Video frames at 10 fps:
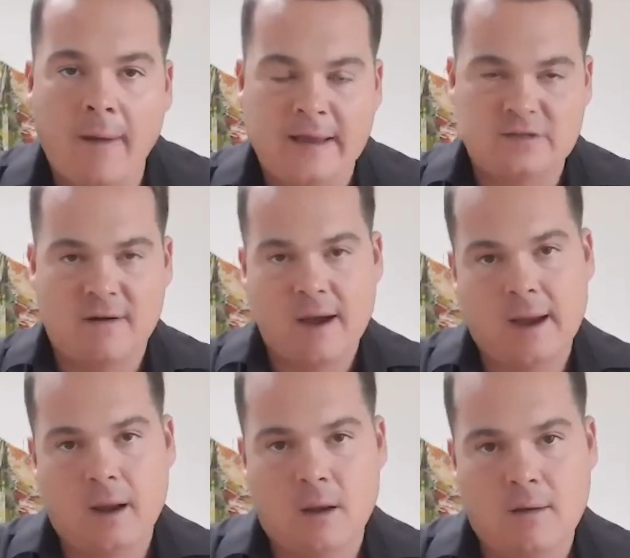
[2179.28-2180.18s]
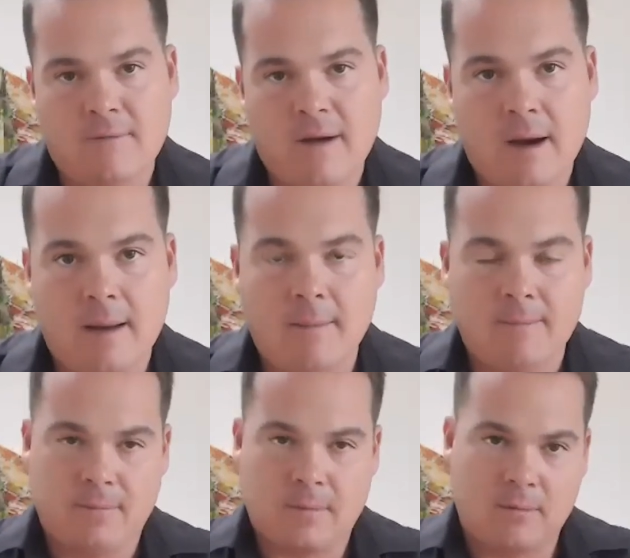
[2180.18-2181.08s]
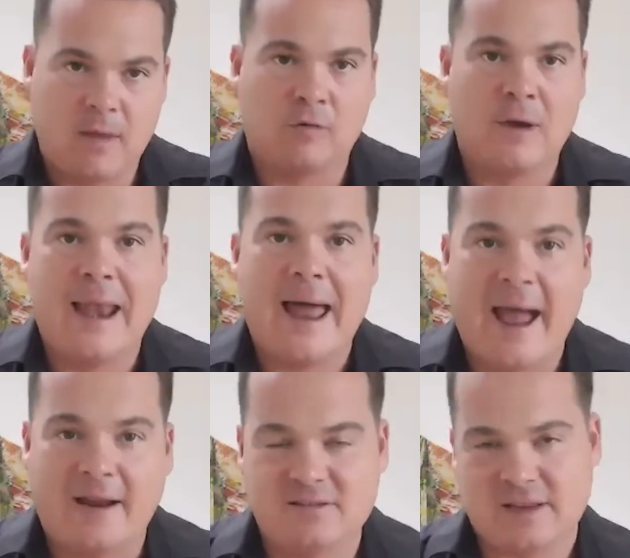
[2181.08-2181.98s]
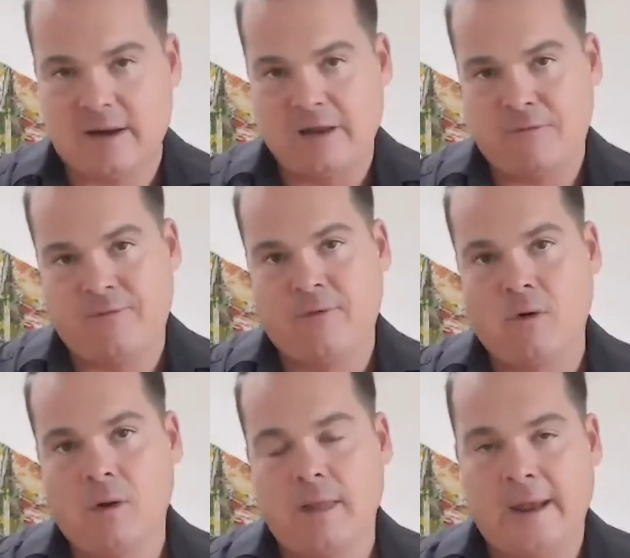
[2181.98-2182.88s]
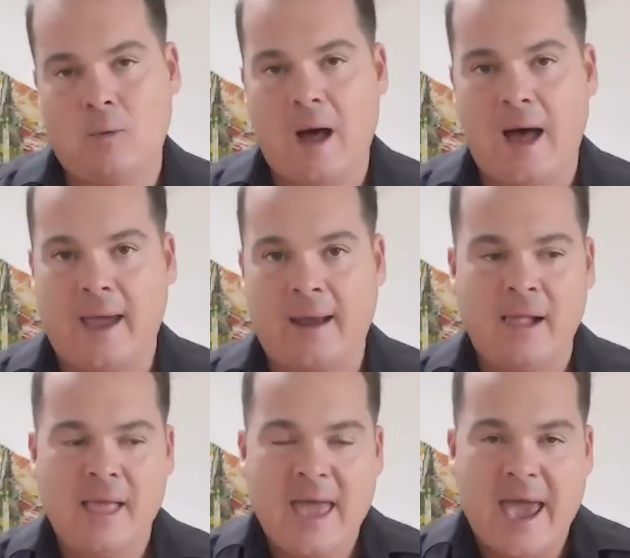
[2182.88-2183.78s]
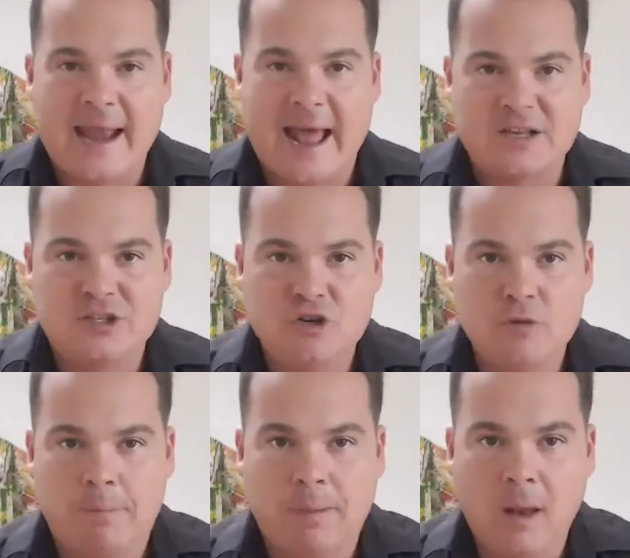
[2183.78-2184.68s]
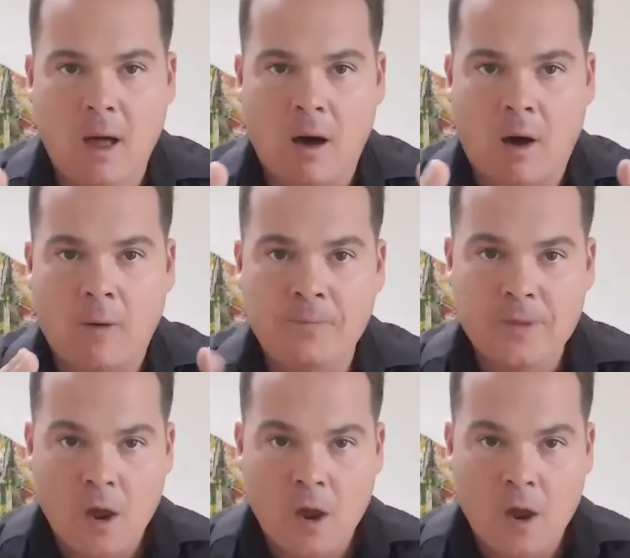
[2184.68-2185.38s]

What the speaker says: very, very relaxed and full and wide. And as you blow,